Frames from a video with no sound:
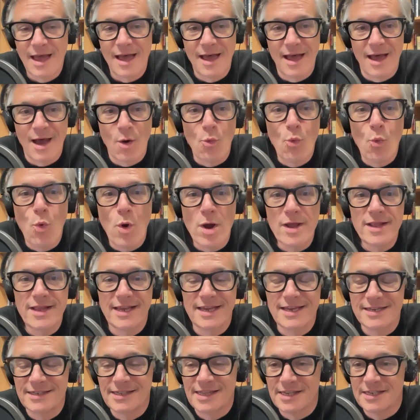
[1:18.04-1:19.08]
what
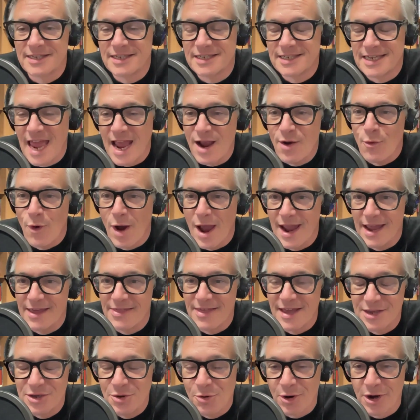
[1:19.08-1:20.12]
is the segue
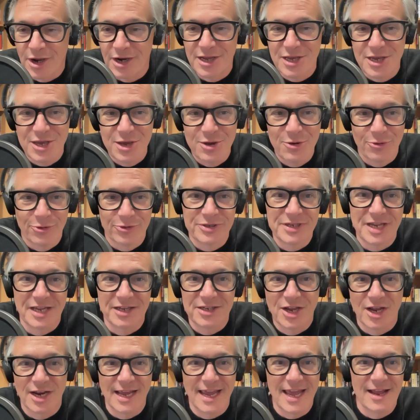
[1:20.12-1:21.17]
that you are going to use
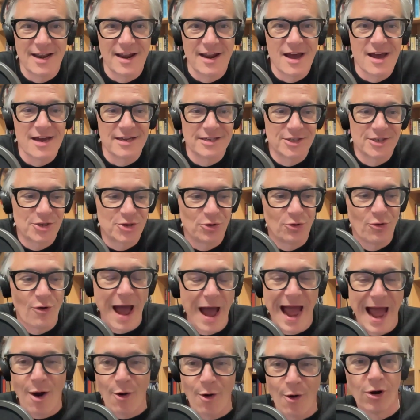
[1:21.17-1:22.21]
that's going to get us to
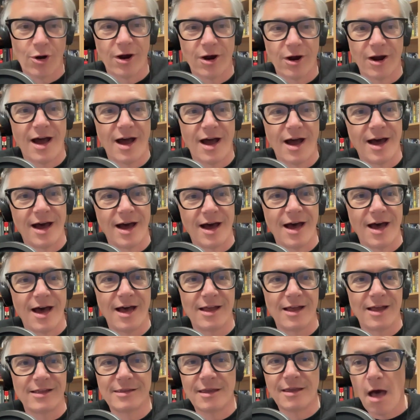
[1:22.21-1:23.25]

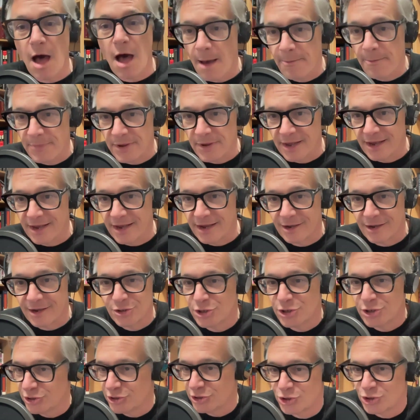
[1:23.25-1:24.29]
our topic
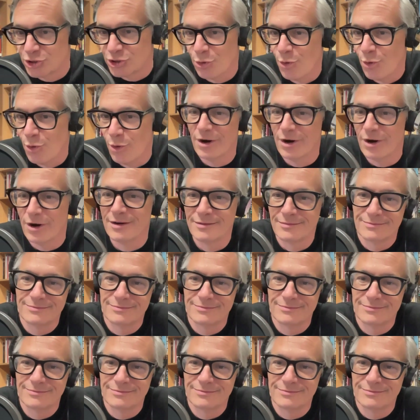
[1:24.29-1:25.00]
du jour?